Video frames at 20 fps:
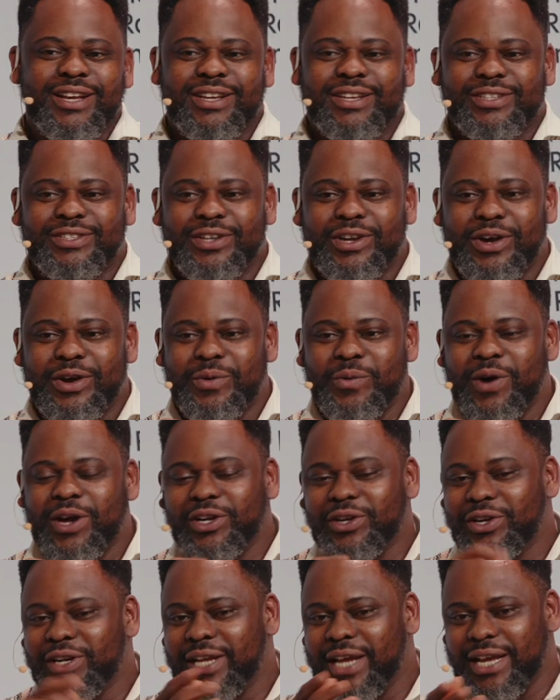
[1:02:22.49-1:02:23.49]
So one
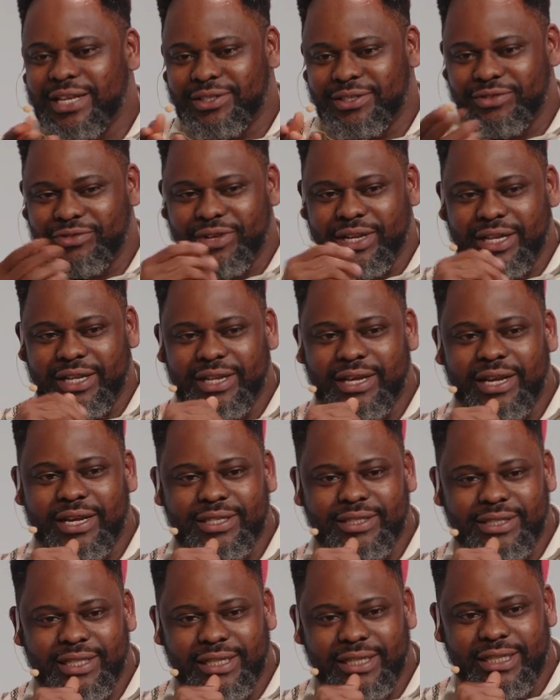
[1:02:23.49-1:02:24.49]
only has to read uh,
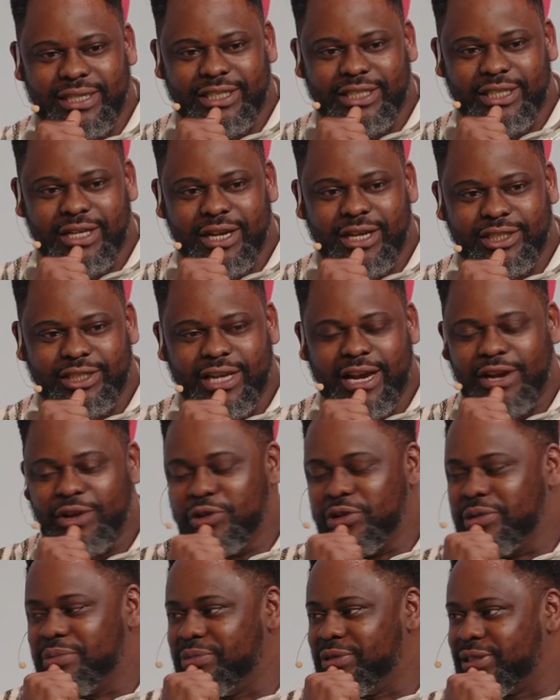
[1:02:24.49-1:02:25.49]
Sidney uh,
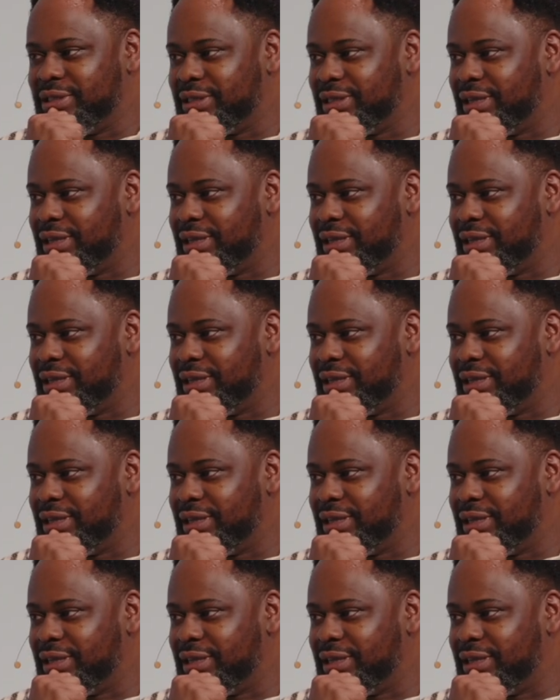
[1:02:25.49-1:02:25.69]
Chalhoub's